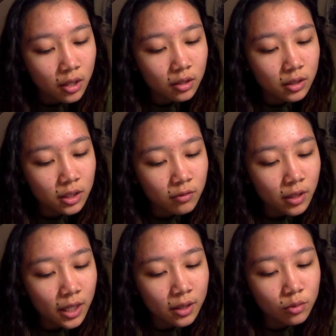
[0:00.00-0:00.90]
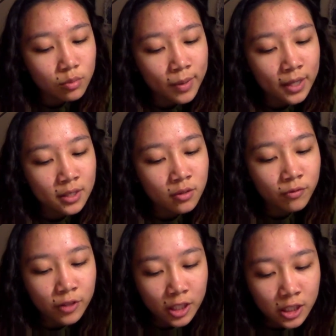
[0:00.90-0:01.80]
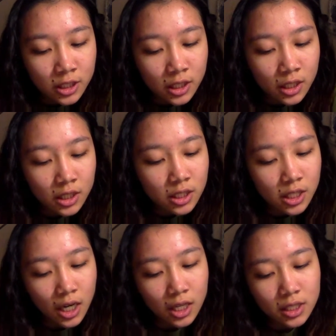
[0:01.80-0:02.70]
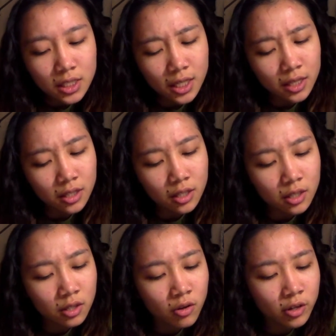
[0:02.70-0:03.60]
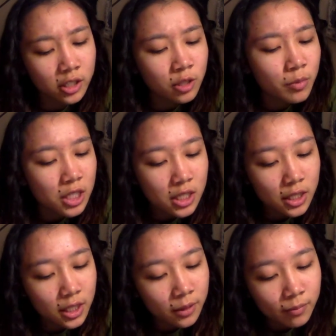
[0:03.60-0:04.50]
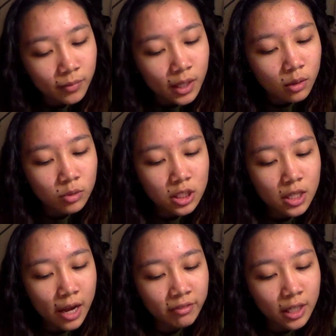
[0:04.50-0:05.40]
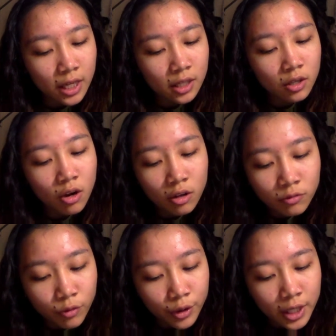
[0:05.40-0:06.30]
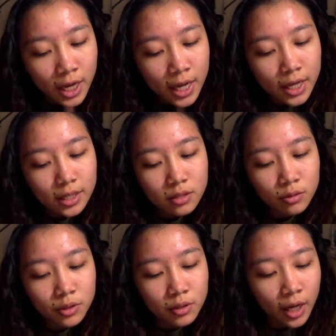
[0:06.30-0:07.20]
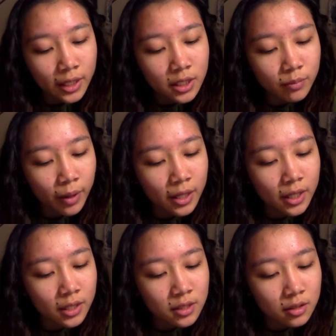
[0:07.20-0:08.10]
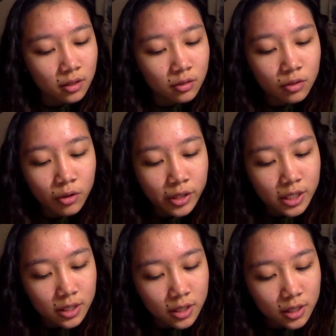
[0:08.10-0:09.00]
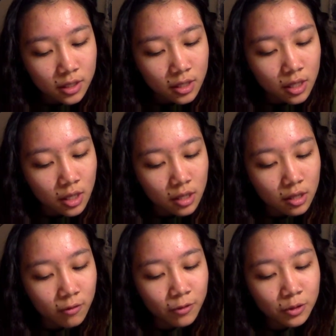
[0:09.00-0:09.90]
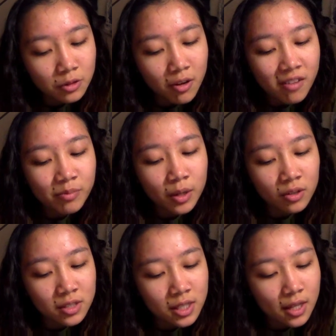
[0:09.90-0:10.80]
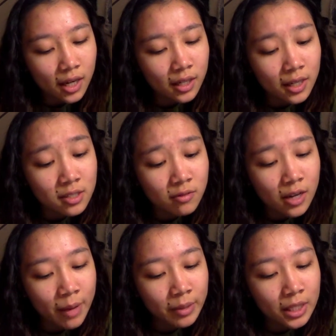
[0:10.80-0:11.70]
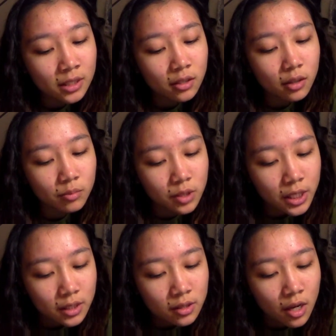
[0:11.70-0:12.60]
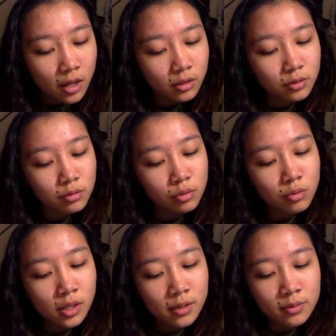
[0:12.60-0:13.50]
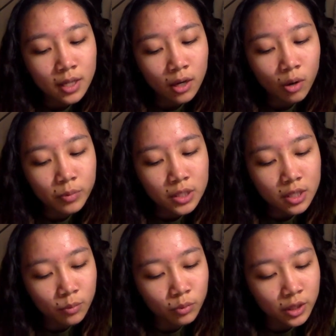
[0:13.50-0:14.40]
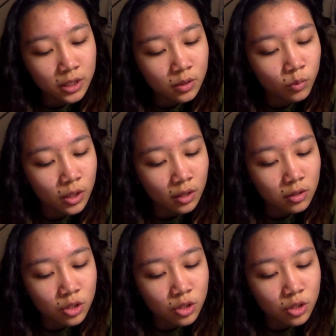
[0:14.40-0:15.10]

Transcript: or even like those pairs of fish sharks, I think, according to Michelet, which navigate in convoy as though united by an external coitus. The photograph belongs to that class of laminated objects whose two leaves cannot be separated without